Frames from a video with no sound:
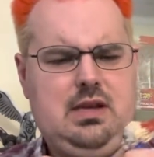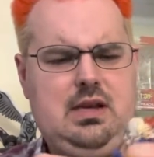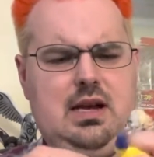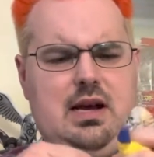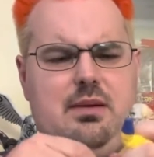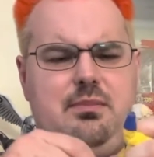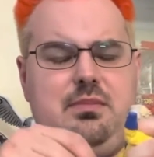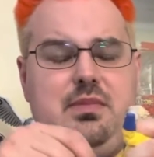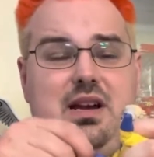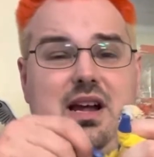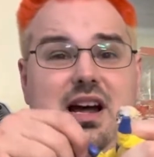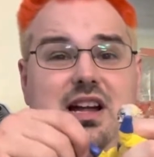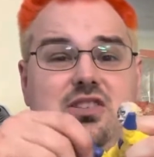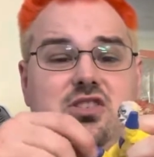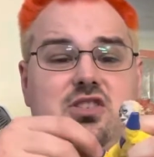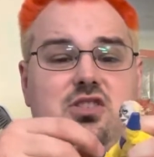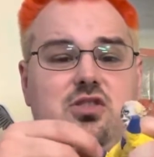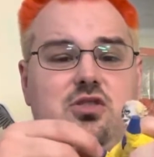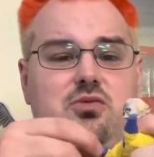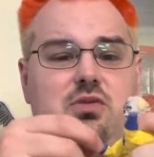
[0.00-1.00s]
I'm not
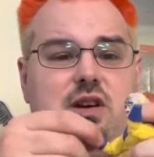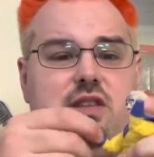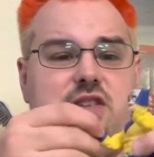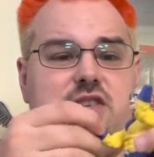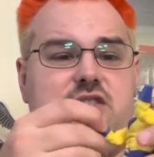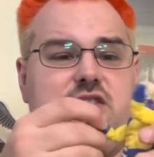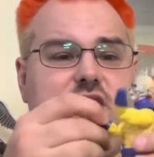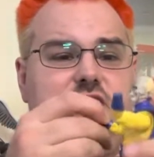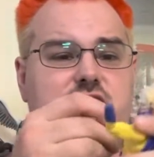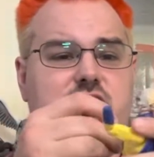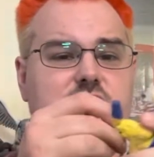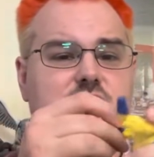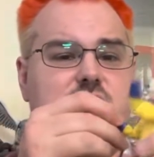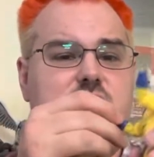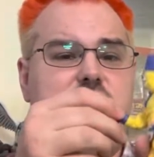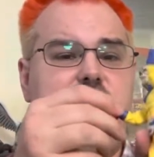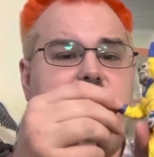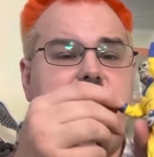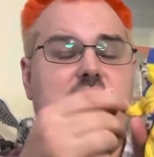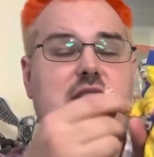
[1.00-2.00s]
sure why the Sentry would
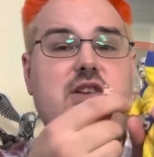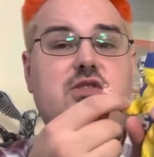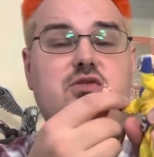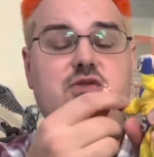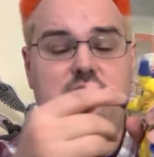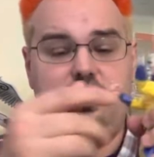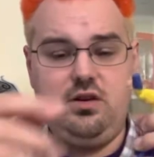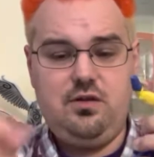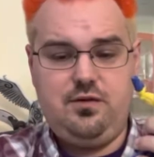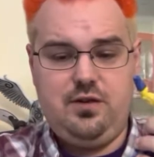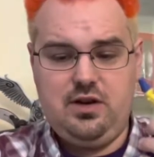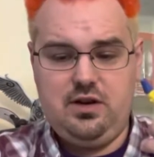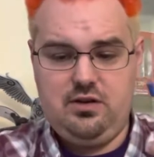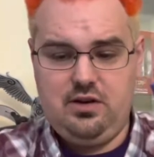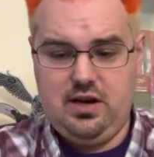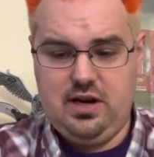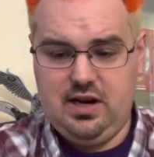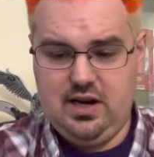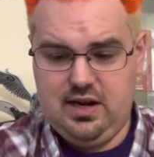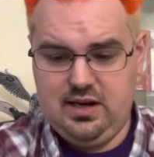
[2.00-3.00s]
need a trigger finger
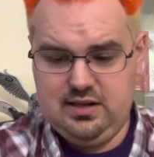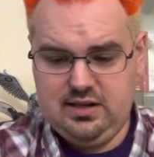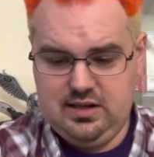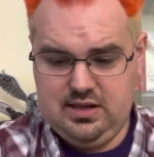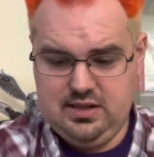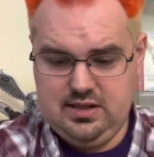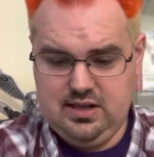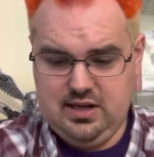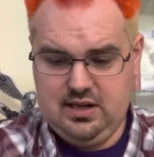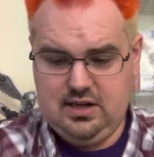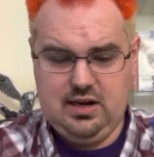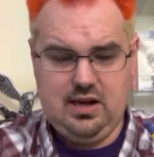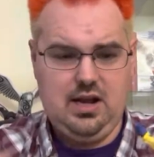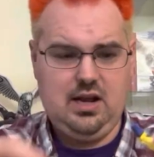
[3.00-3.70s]
hand, in that I